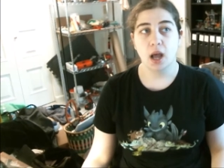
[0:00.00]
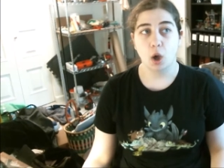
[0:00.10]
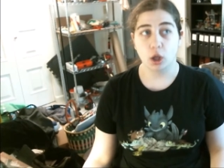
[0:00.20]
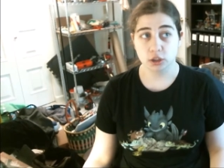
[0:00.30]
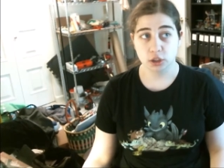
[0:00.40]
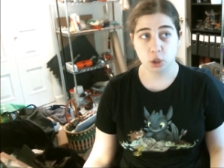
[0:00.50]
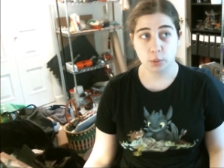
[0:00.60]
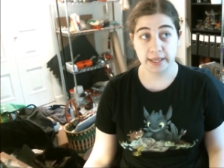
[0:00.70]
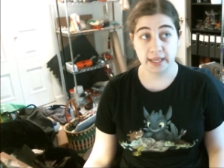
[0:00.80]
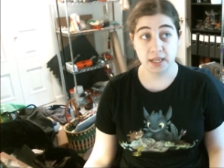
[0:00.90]
Also,
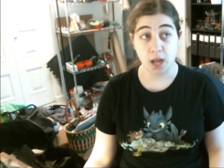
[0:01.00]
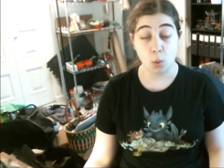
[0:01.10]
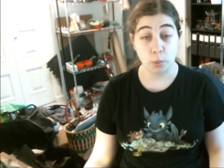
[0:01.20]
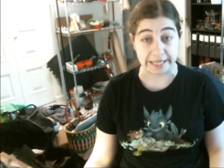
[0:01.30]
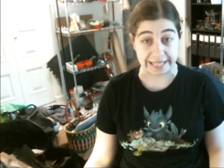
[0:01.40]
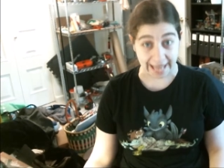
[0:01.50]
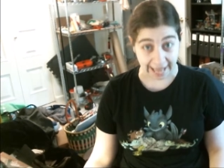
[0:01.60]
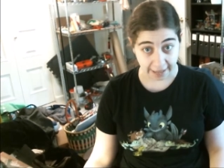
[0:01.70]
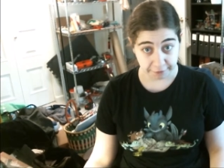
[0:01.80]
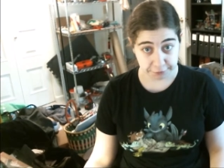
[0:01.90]
in a week and a
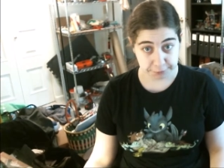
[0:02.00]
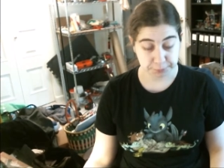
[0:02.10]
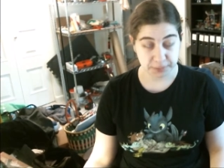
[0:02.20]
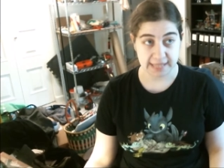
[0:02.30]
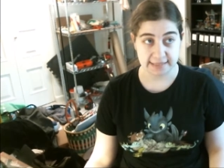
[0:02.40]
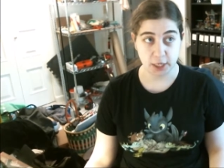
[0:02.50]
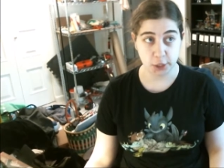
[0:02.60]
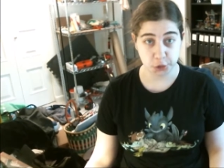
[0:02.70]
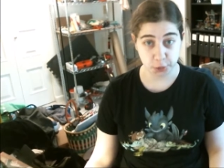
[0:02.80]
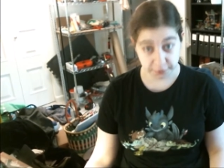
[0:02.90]
half, as in
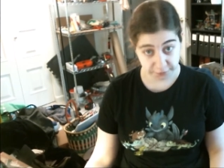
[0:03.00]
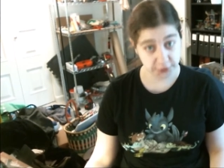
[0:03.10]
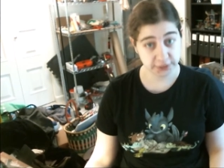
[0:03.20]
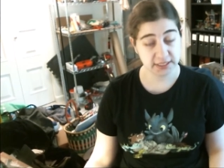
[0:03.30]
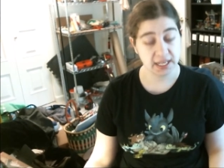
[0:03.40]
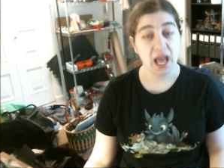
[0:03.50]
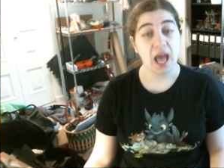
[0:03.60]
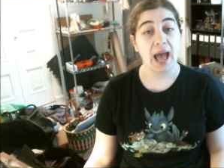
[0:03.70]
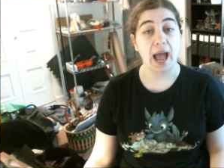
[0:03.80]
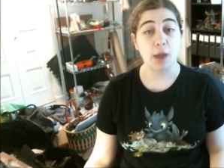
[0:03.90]
October 1st,
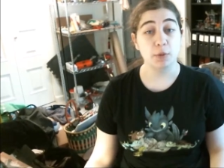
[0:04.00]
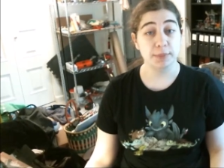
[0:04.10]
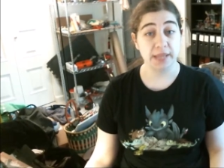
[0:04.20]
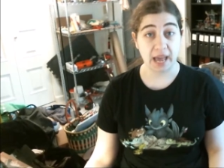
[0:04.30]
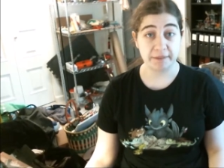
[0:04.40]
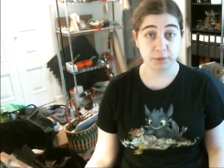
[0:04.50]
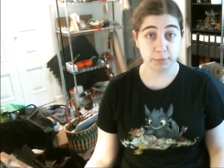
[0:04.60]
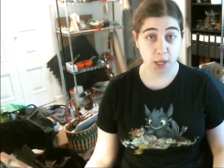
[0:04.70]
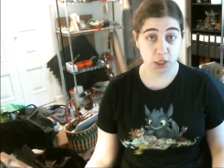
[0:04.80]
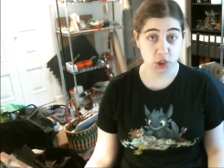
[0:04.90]
I will be at
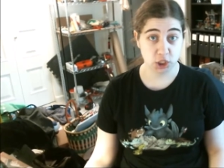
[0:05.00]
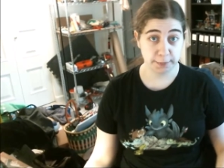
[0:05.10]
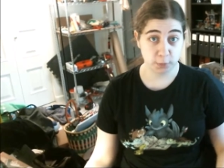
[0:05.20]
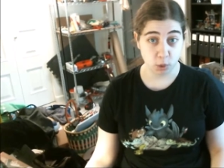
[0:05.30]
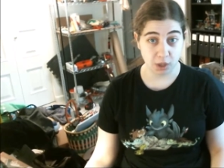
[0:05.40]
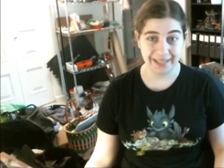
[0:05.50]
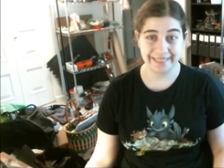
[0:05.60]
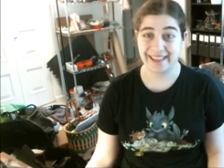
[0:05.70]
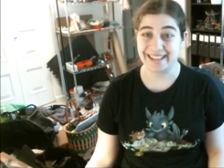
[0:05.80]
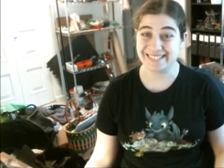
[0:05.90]
Vermont Sheep and Wool.
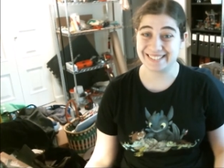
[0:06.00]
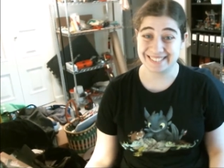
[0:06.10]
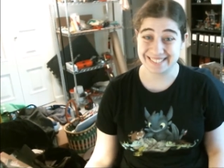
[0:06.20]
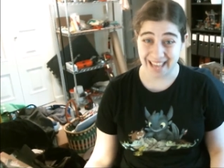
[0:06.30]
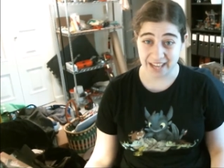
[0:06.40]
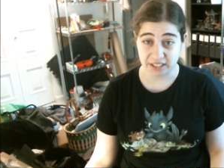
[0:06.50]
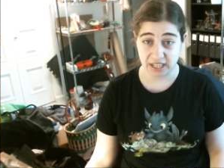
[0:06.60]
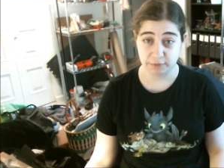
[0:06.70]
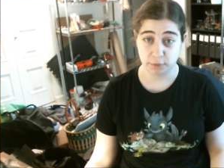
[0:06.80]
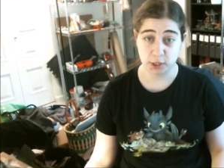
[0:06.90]
That is the
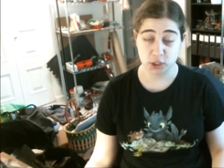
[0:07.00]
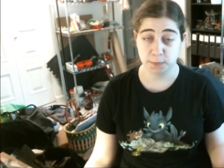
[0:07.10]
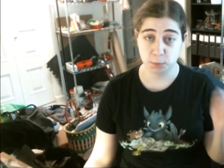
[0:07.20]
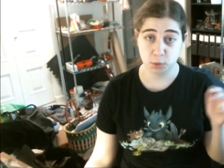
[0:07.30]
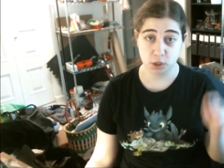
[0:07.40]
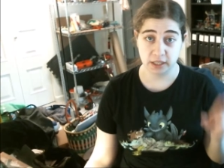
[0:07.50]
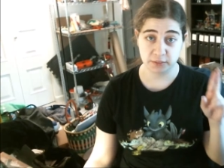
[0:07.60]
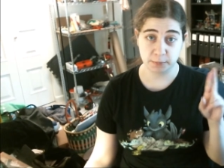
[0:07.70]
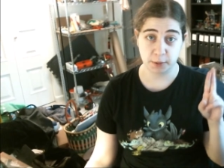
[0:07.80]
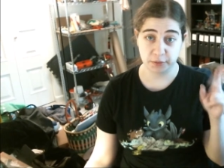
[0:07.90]
Saturday. Vermont Sheep and Wool
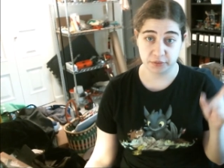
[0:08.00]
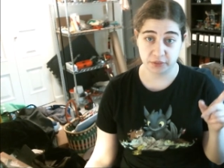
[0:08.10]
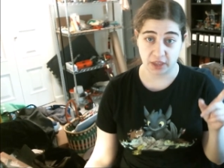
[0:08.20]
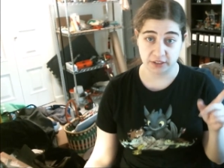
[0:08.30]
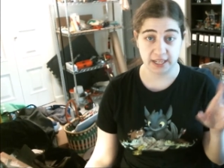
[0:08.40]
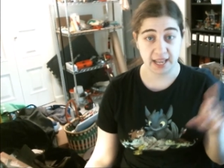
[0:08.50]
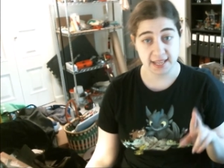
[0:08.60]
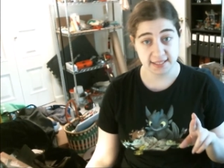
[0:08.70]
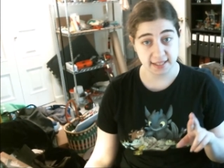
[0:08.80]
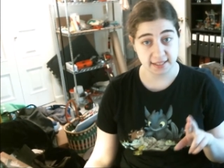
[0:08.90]
is both Saturday
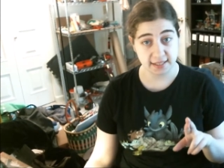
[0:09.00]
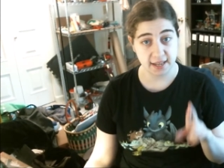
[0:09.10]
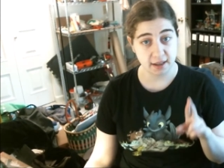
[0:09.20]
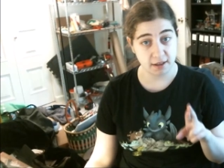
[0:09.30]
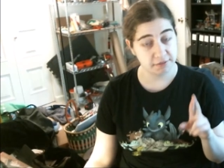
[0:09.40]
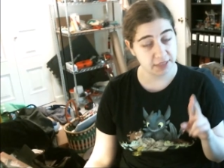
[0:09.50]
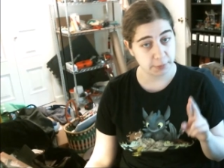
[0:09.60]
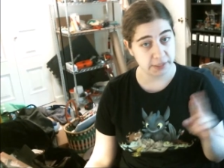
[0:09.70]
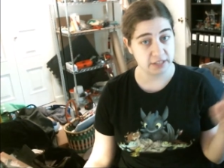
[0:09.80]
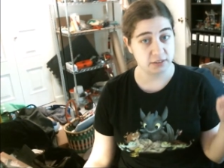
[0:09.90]
and Sunday of that
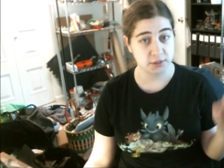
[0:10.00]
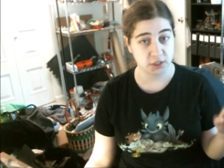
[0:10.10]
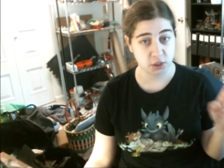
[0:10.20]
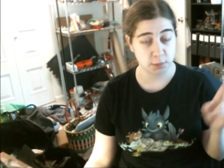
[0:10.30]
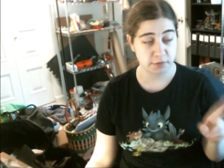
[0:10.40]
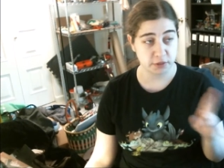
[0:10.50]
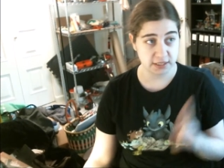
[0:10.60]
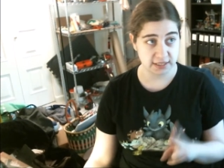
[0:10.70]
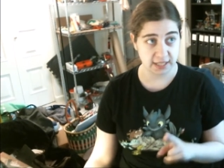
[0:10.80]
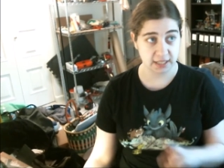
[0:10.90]
weekend, so it's October 1st
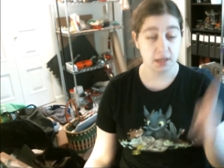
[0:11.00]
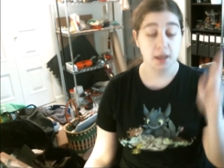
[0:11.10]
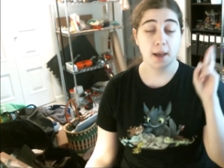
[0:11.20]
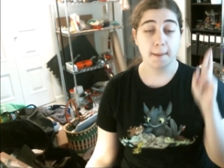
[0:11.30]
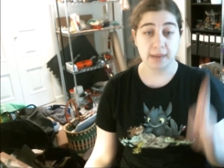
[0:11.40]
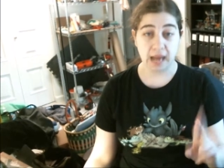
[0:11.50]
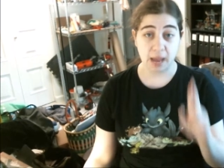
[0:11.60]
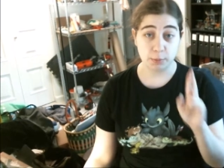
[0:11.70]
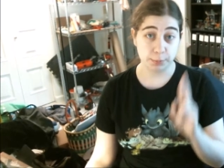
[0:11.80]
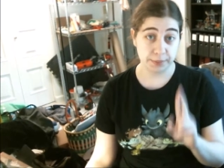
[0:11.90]
and 2nd, but
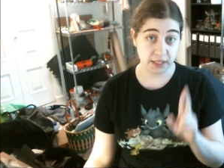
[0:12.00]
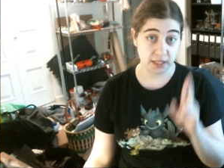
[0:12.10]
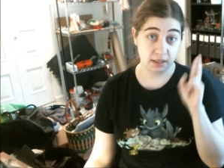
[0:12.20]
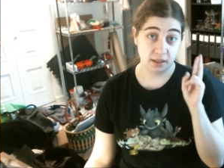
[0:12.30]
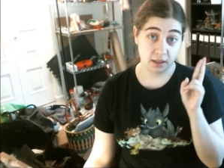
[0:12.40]
I will be